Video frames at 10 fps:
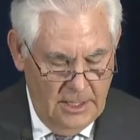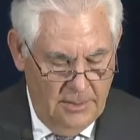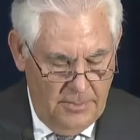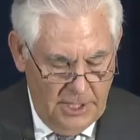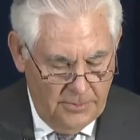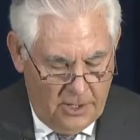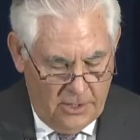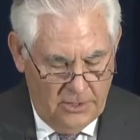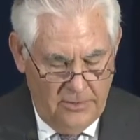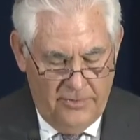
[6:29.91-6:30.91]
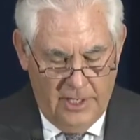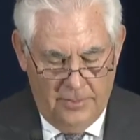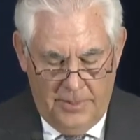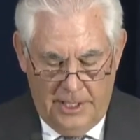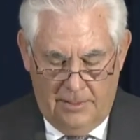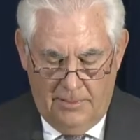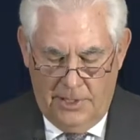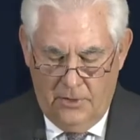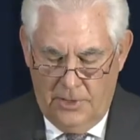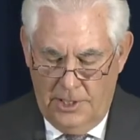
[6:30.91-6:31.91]
A big part of developing our
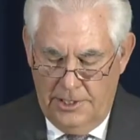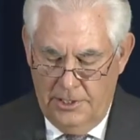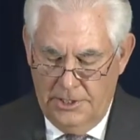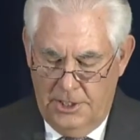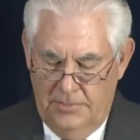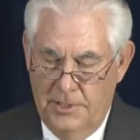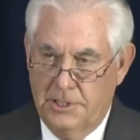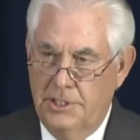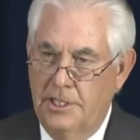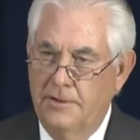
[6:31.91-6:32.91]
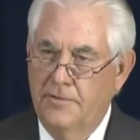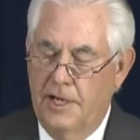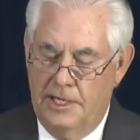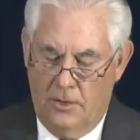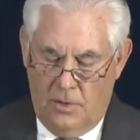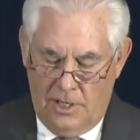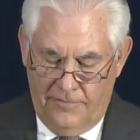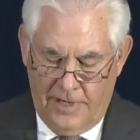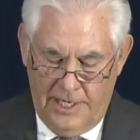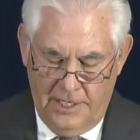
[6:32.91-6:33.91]
minority leadership is identifying
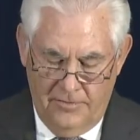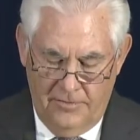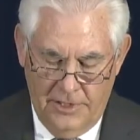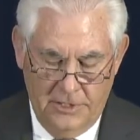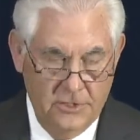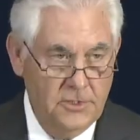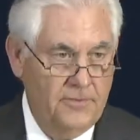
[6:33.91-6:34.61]
qualified individuals